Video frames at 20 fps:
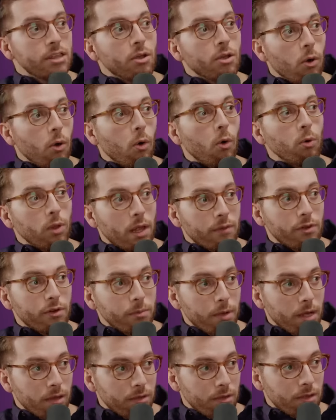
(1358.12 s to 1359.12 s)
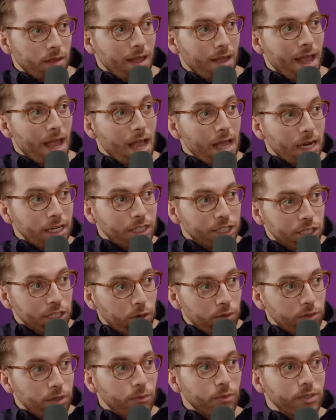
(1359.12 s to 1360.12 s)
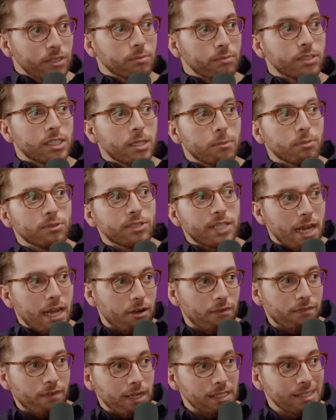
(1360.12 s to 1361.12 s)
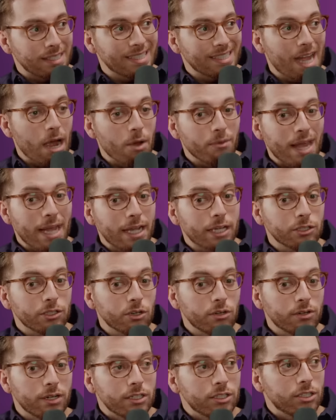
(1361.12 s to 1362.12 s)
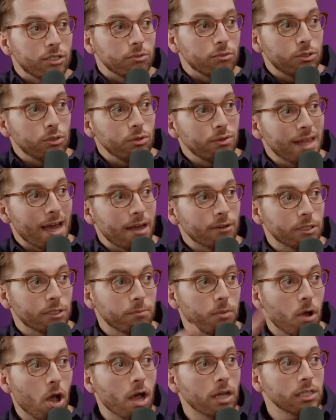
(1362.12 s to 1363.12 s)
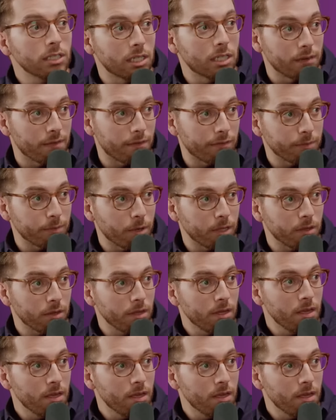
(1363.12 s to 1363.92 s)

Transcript: the hole every month. And I show them with some simple sacrifices how that can turn into 2000 positive every month.